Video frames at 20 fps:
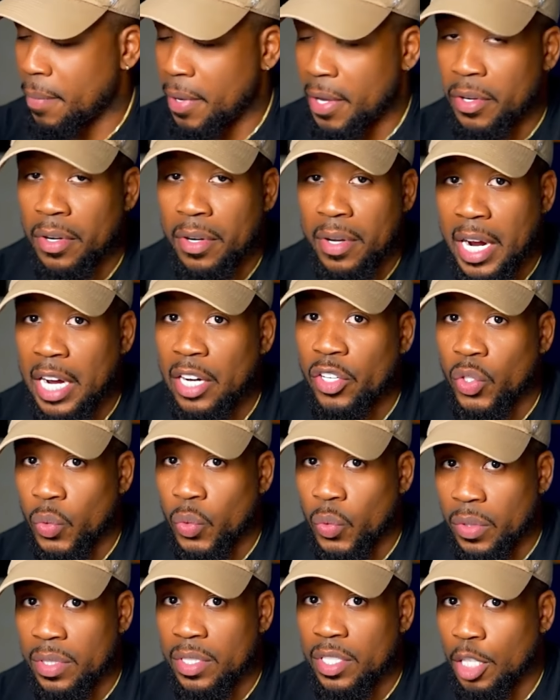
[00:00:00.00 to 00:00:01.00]
Men are not
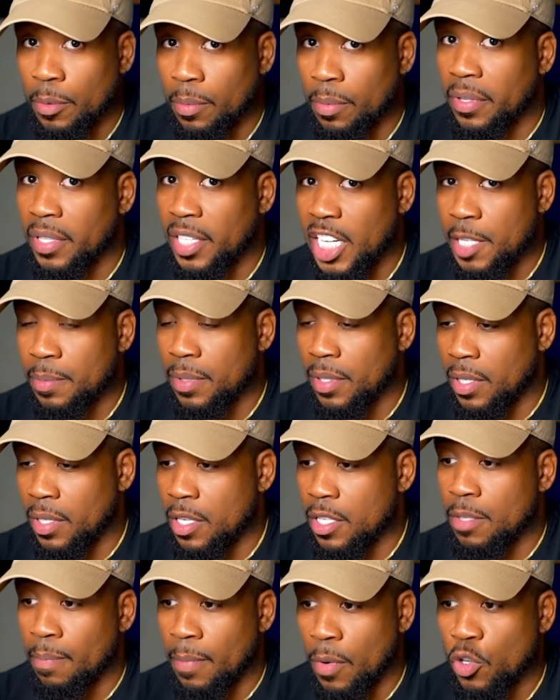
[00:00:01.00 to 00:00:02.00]
doing terrible things
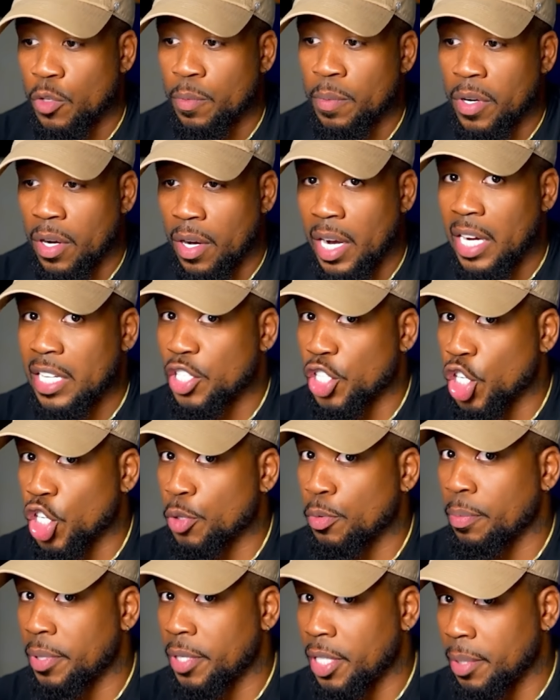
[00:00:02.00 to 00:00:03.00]
because most men are not terrible